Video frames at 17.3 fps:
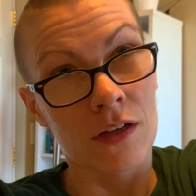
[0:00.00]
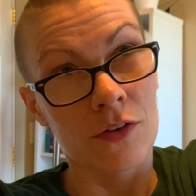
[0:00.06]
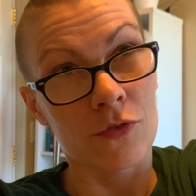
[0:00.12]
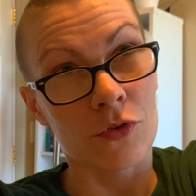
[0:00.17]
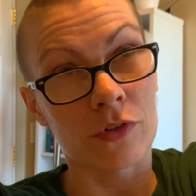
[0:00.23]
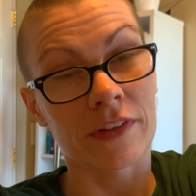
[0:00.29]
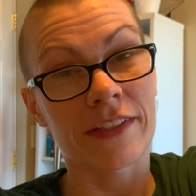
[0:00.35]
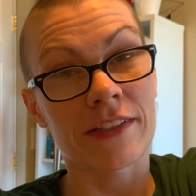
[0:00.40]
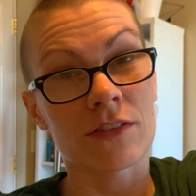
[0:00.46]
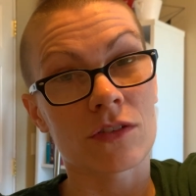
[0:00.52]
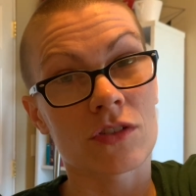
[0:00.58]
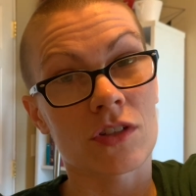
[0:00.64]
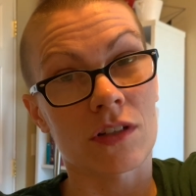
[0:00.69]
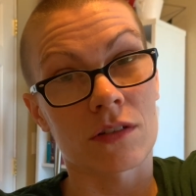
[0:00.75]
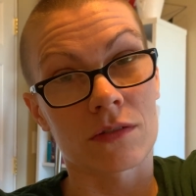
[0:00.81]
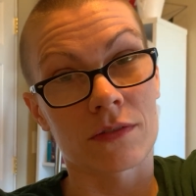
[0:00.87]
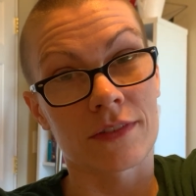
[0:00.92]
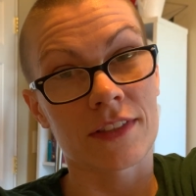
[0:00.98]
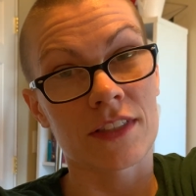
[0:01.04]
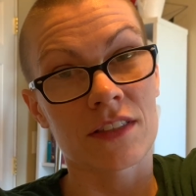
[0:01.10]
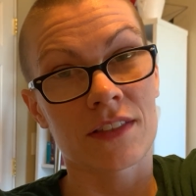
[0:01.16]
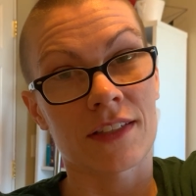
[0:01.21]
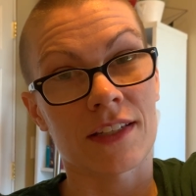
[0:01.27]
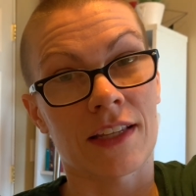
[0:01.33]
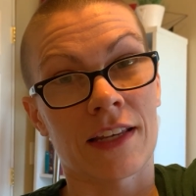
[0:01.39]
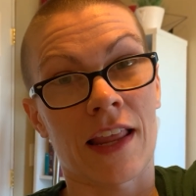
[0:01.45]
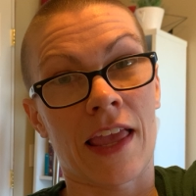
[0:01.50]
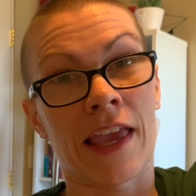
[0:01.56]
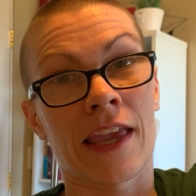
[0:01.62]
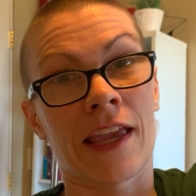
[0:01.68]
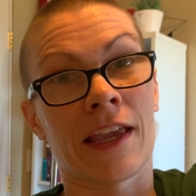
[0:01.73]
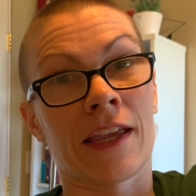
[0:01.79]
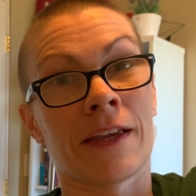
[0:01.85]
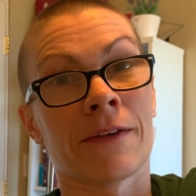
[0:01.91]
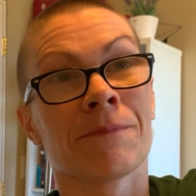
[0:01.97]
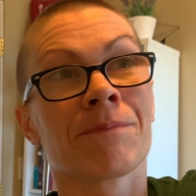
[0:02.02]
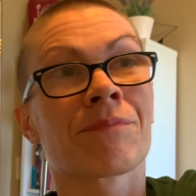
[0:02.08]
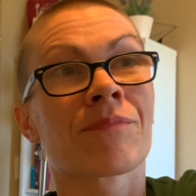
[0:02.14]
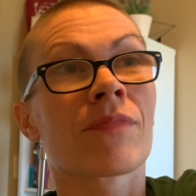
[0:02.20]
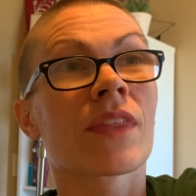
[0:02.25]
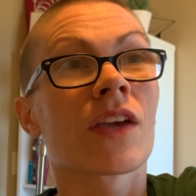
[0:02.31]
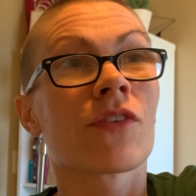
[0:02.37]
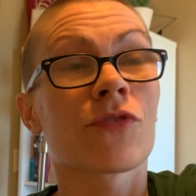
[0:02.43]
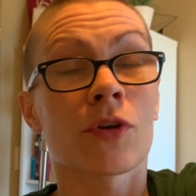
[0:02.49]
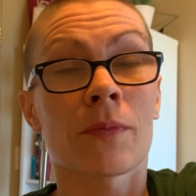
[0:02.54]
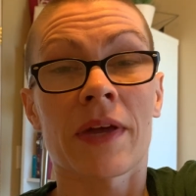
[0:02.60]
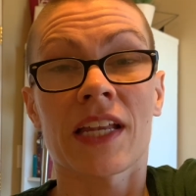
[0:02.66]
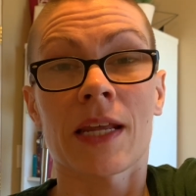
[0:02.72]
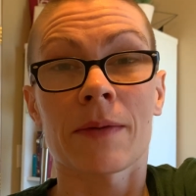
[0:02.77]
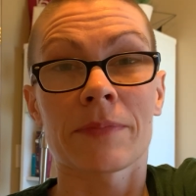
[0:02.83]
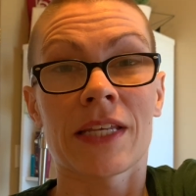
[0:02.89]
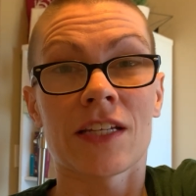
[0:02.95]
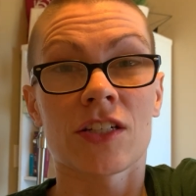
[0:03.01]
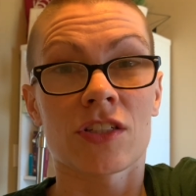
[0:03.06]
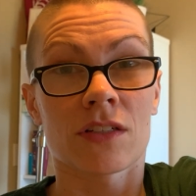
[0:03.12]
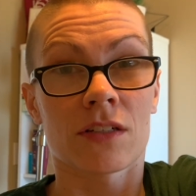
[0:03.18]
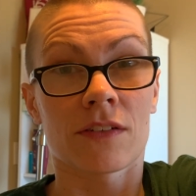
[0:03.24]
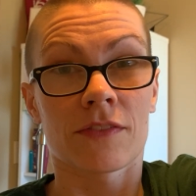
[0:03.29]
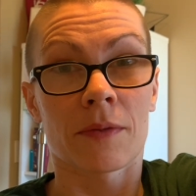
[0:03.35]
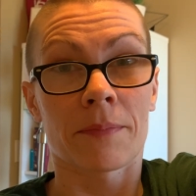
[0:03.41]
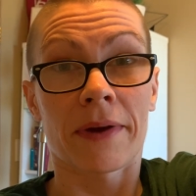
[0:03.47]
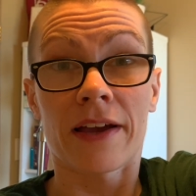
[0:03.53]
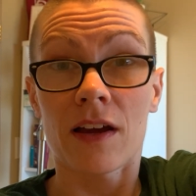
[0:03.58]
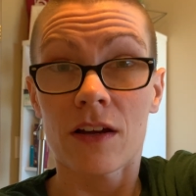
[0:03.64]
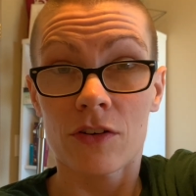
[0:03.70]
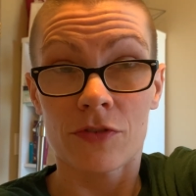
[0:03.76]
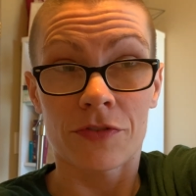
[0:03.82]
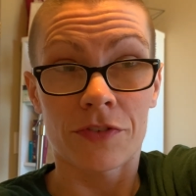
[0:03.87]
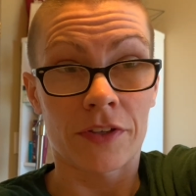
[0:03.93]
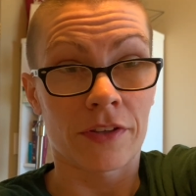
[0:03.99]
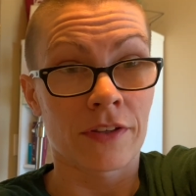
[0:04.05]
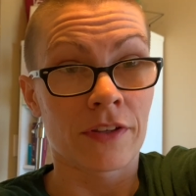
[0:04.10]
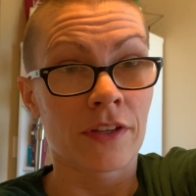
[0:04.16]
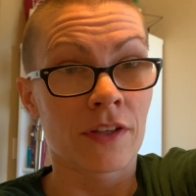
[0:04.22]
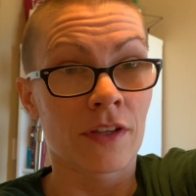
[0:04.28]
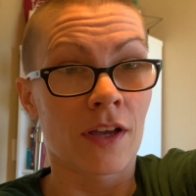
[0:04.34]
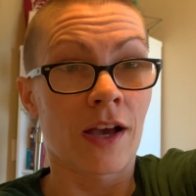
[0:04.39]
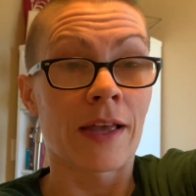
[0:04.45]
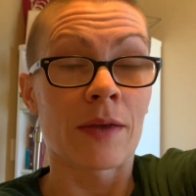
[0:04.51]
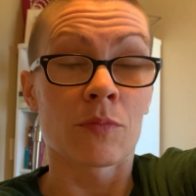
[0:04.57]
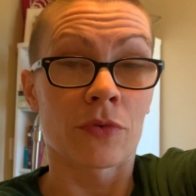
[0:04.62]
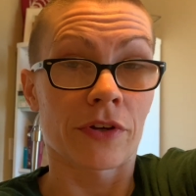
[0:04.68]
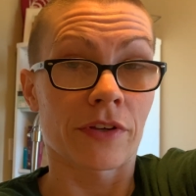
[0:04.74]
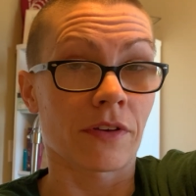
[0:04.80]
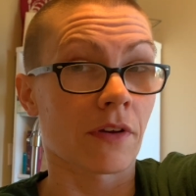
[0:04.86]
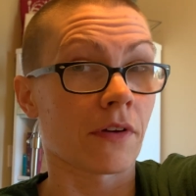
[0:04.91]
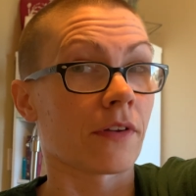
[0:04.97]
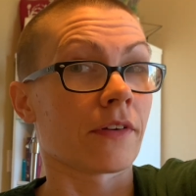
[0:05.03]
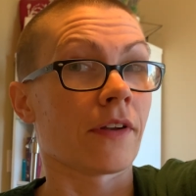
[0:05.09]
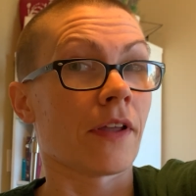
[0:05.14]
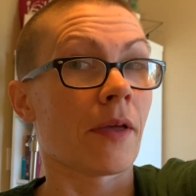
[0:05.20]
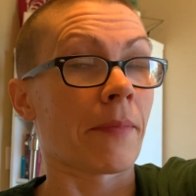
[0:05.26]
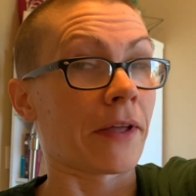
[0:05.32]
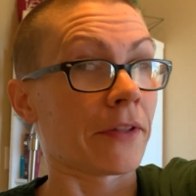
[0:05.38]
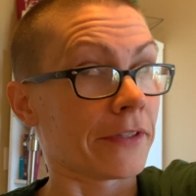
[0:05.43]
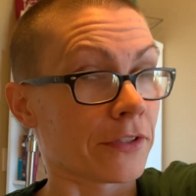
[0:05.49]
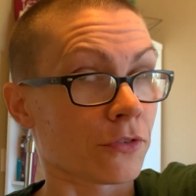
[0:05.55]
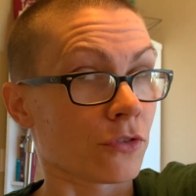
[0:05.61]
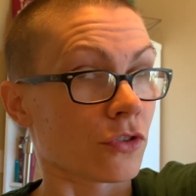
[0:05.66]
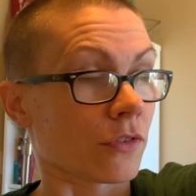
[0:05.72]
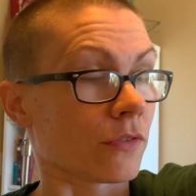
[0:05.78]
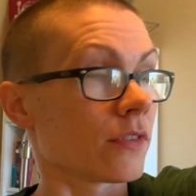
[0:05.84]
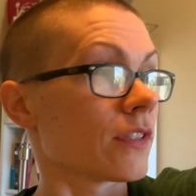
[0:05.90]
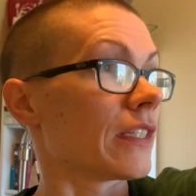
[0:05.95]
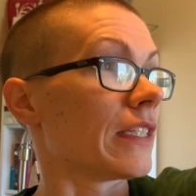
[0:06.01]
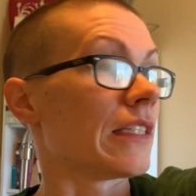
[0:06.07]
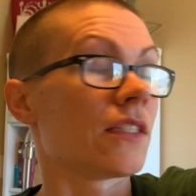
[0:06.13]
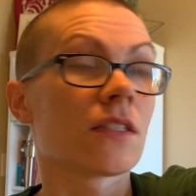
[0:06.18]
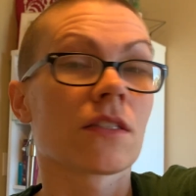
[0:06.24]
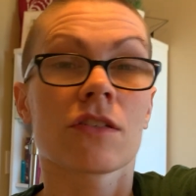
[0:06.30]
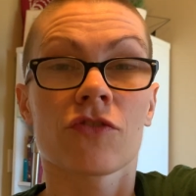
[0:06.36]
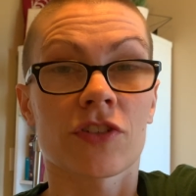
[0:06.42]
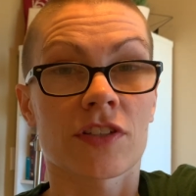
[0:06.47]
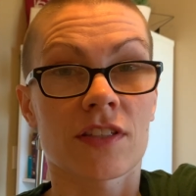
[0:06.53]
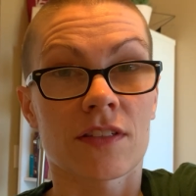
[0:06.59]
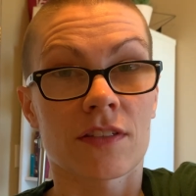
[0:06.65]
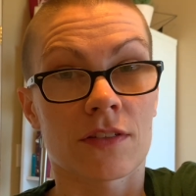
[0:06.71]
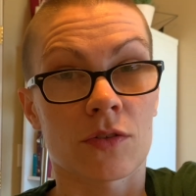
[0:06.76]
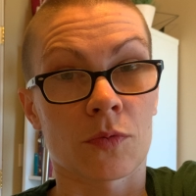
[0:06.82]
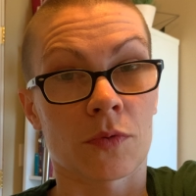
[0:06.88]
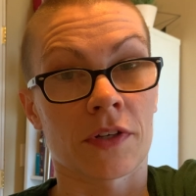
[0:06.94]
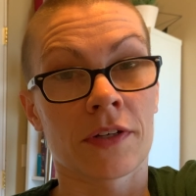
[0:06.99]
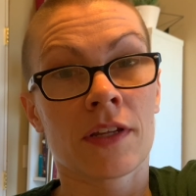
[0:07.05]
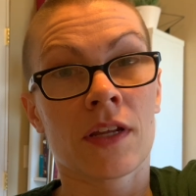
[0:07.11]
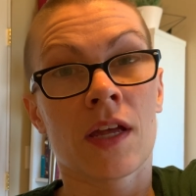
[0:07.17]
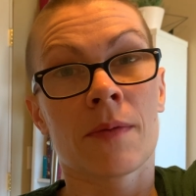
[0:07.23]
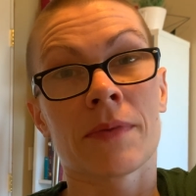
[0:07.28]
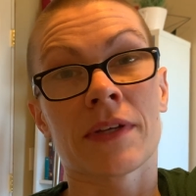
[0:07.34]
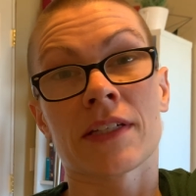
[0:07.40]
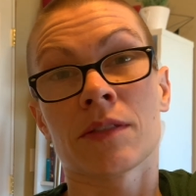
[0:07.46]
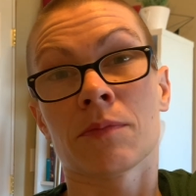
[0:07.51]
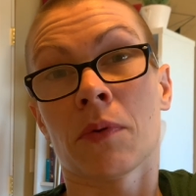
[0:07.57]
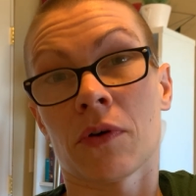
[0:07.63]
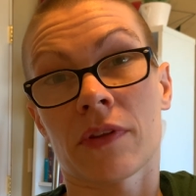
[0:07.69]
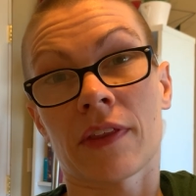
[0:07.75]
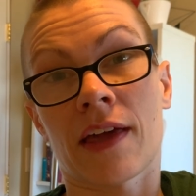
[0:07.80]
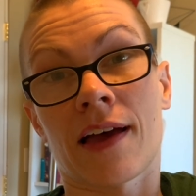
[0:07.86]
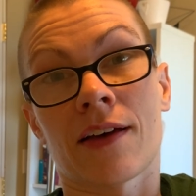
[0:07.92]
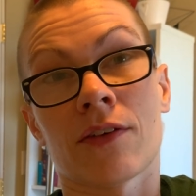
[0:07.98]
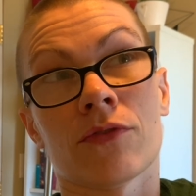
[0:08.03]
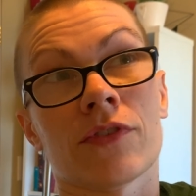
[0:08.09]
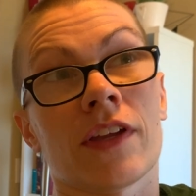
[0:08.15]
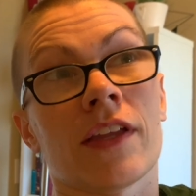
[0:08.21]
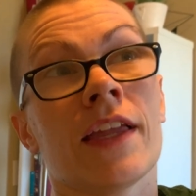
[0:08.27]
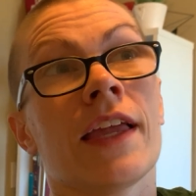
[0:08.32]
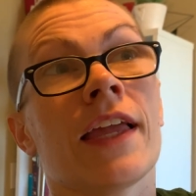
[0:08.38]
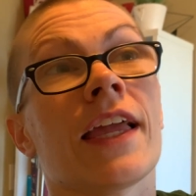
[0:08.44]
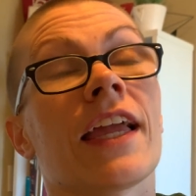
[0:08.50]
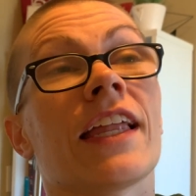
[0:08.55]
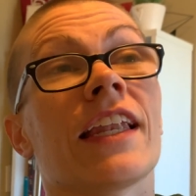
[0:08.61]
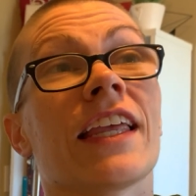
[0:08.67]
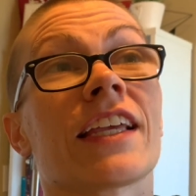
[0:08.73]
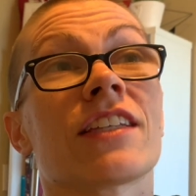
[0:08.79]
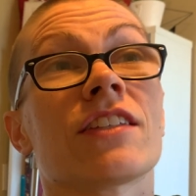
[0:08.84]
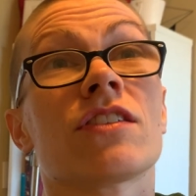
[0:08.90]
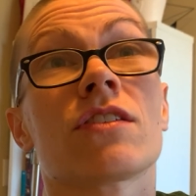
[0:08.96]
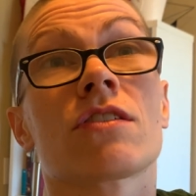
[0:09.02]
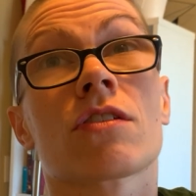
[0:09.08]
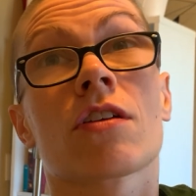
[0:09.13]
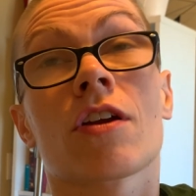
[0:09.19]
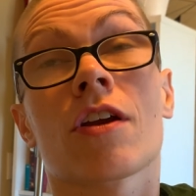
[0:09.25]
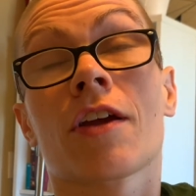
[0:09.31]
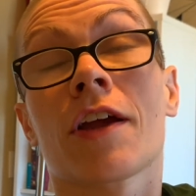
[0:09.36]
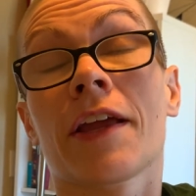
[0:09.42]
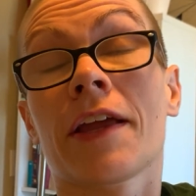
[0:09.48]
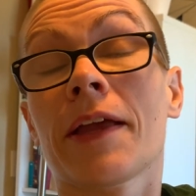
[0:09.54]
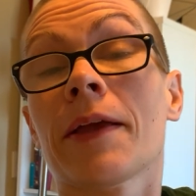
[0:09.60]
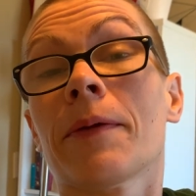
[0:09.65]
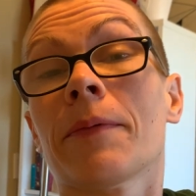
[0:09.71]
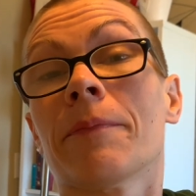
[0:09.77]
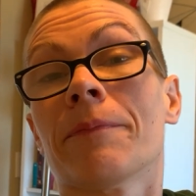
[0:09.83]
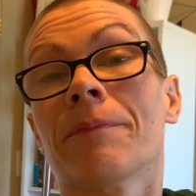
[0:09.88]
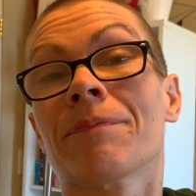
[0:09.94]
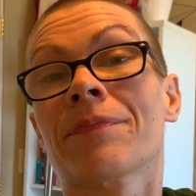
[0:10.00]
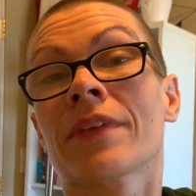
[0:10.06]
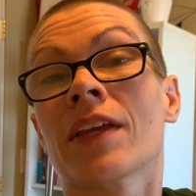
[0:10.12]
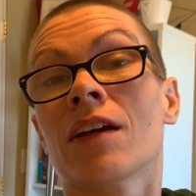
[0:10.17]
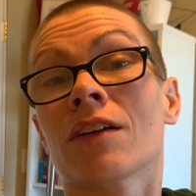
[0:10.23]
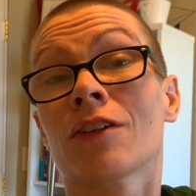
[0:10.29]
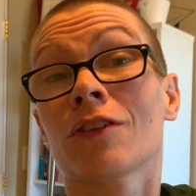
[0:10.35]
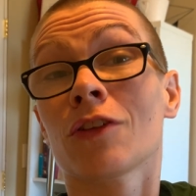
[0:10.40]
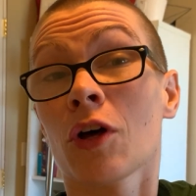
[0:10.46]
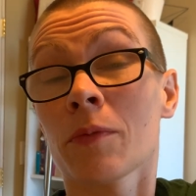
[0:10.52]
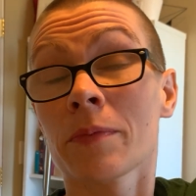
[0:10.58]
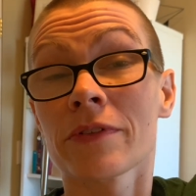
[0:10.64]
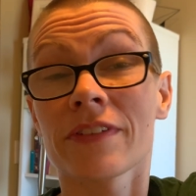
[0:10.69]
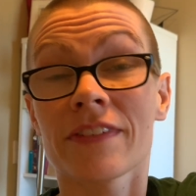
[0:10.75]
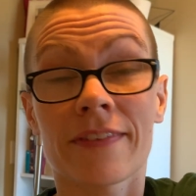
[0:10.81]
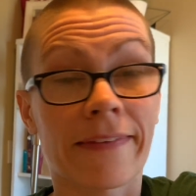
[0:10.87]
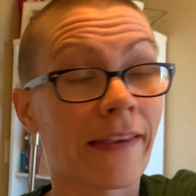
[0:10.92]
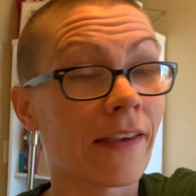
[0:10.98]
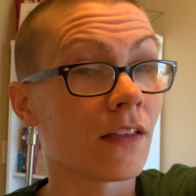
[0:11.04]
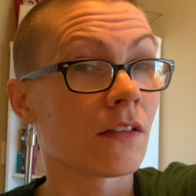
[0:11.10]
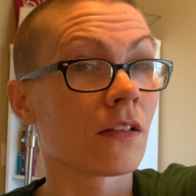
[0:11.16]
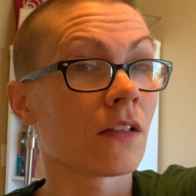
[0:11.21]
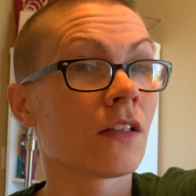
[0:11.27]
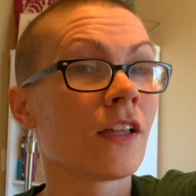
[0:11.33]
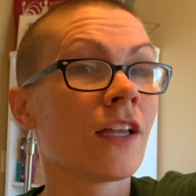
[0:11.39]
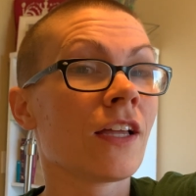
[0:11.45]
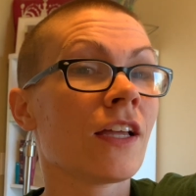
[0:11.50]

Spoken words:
for Leisel Jones in a film adaptation of the biography I'm working on about Leisel Jones is Kristen Stewart, because both have an extreme global scale.